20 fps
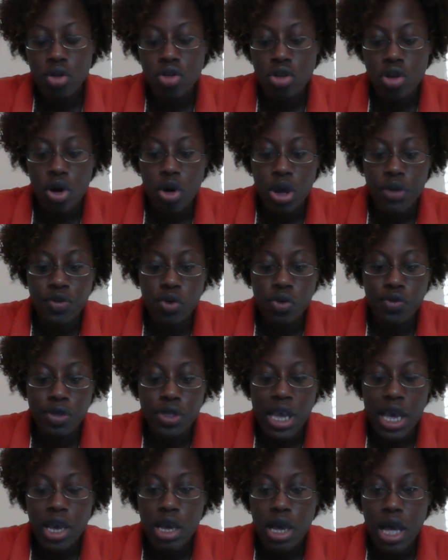So if you've
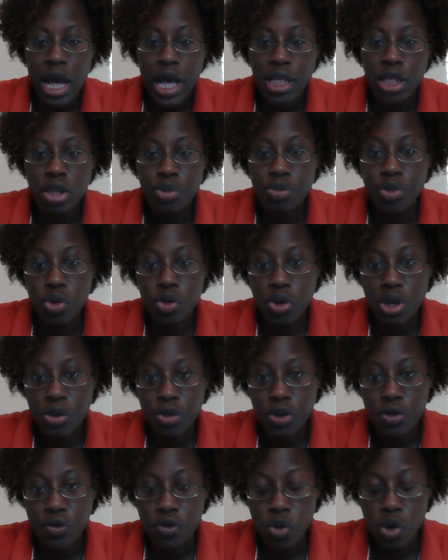taken oxybutynin
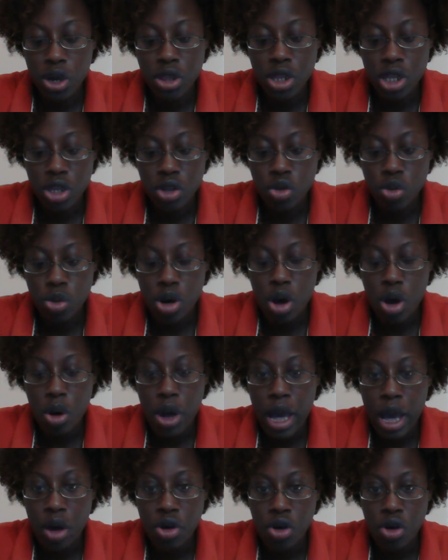before, then you know
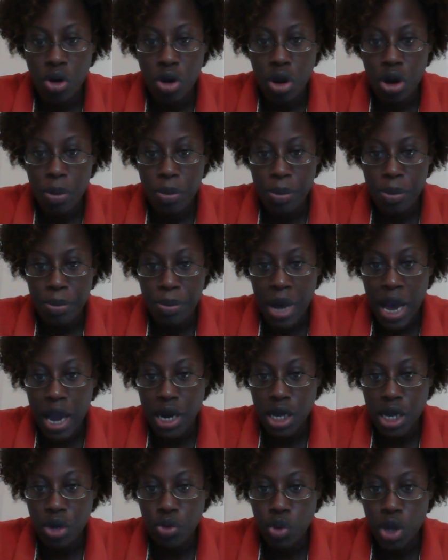how your
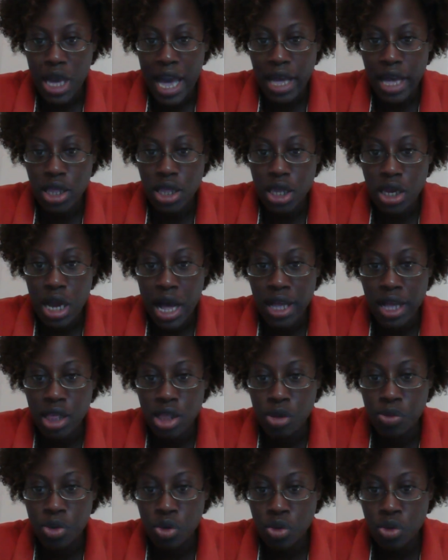body reacts to the
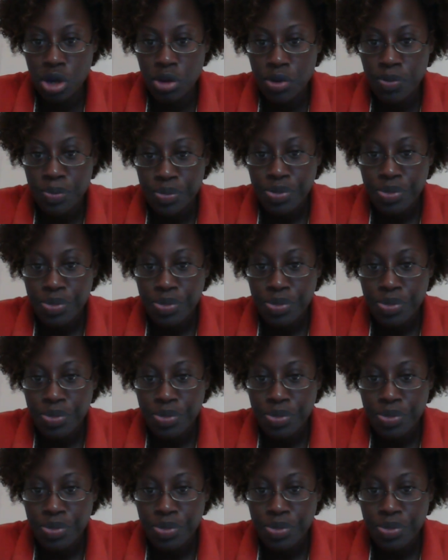oxybutynin,